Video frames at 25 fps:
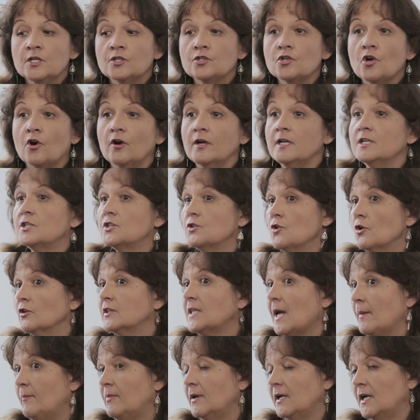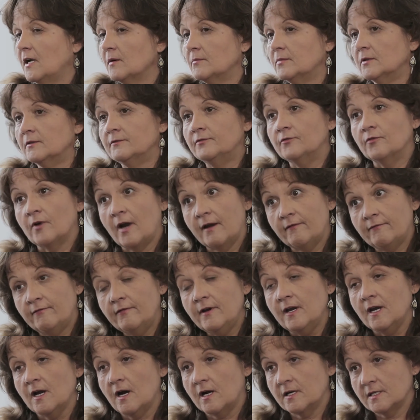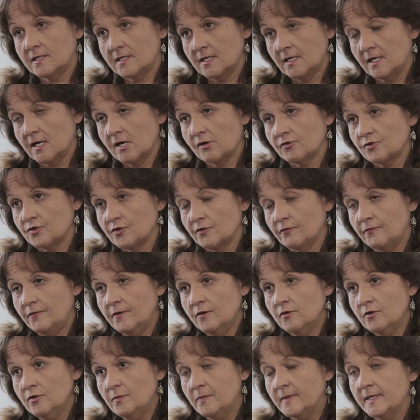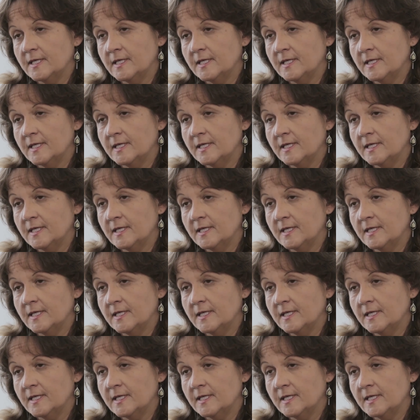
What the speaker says: So it's not applicable for every arts and culture field,